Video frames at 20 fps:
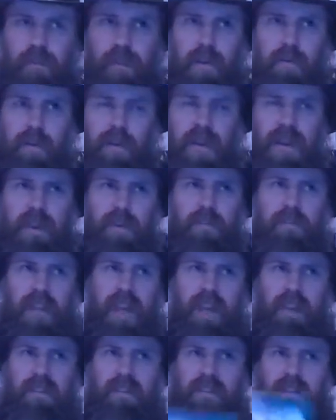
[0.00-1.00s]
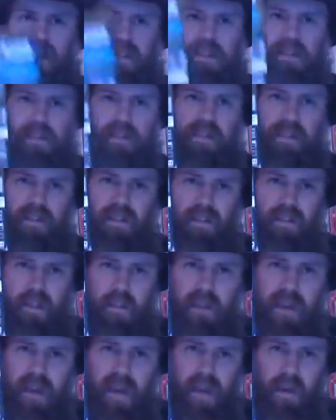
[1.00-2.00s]
if you get a chance to listen to some
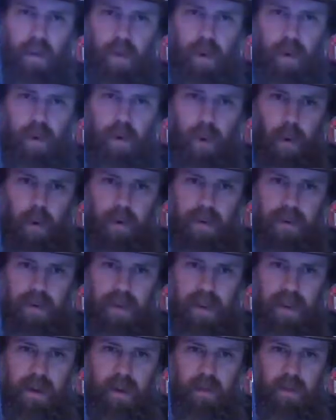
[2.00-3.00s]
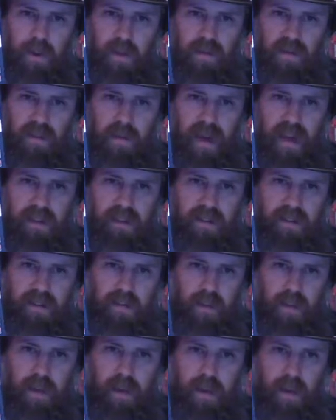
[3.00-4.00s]
of the Edward Norton interviews about this one,